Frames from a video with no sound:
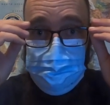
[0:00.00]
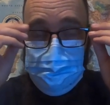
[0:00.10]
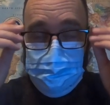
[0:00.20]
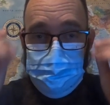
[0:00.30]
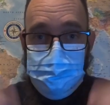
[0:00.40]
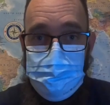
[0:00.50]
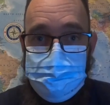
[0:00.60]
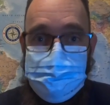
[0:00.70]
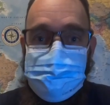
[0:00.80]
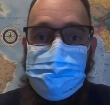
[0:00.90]
like that,
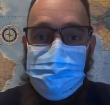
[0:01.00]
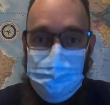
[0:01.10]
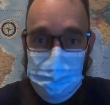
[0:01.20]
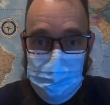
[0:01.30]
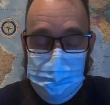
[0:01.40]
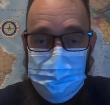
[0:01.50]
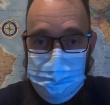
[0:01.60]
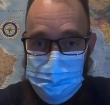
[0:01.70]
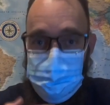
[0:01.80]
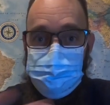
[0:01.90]
and then
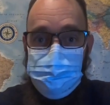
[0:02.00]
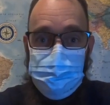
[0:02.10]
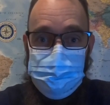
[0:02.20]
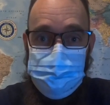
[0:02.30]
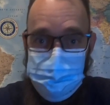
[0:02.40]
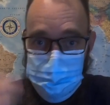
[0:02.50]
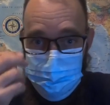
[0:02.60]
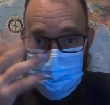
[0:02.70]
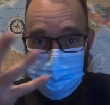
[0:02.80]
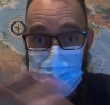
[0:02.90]
they're not going to
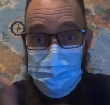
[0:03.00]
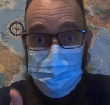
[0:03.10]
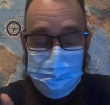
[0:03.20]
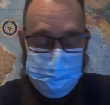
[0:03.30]
fog,